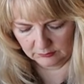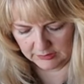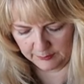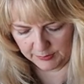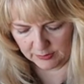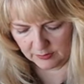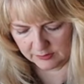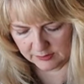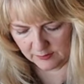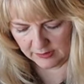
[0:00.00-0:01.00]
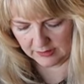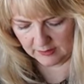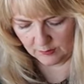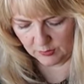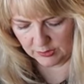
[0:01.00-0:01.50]
typical, so
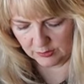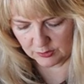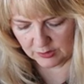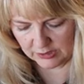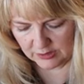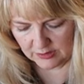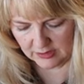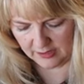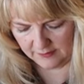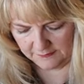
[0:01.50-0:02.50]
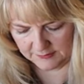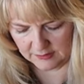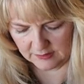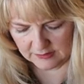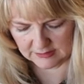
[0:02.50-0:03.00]
that when you stretch the cuff
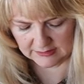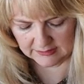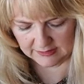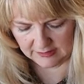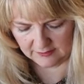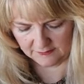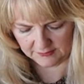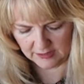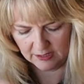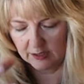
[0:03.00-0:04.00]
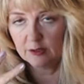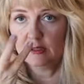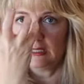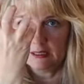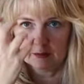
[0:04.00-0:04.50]
to the sleeve, you
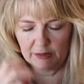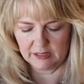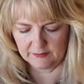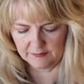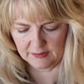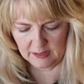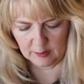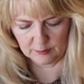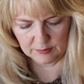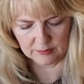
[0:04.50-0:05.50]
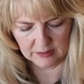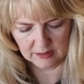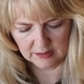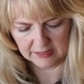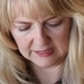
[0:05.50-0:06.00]
get a little bit of, um,
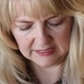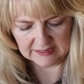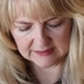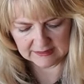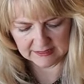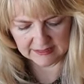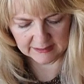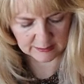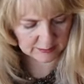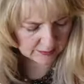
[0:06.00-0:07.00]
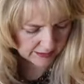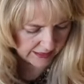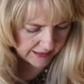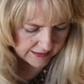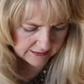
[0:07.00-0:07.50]
it eases in
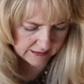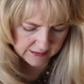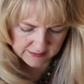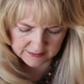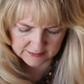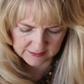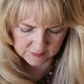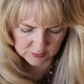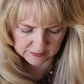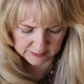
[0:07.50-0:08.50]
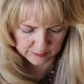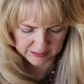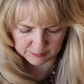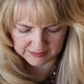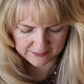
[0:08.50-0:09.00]
and it gives you a little bit
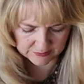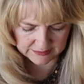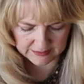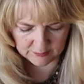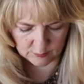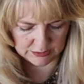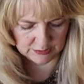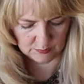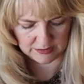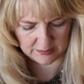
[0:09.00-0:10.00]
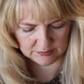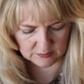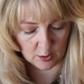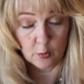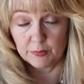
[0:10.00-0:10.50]
of blousing, which is what I
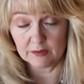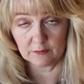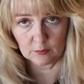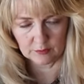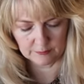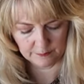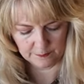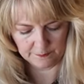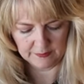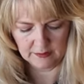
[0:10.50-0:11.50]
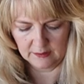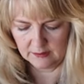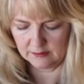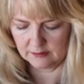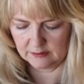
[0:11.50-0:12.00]
was hoping for.
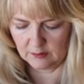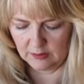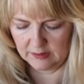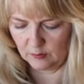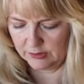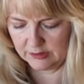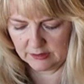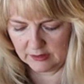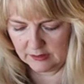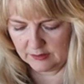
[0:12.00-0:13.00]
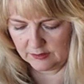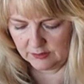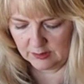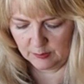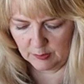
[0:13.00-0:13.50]
So, and then we're just gonna
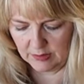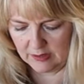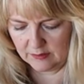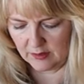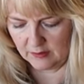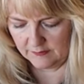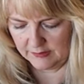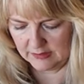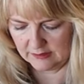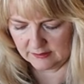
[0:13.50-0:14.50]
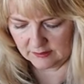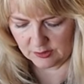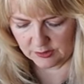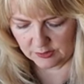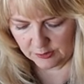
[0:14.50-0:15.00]
zip around all of these,
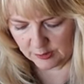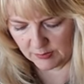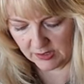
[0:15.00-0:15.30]
just serge them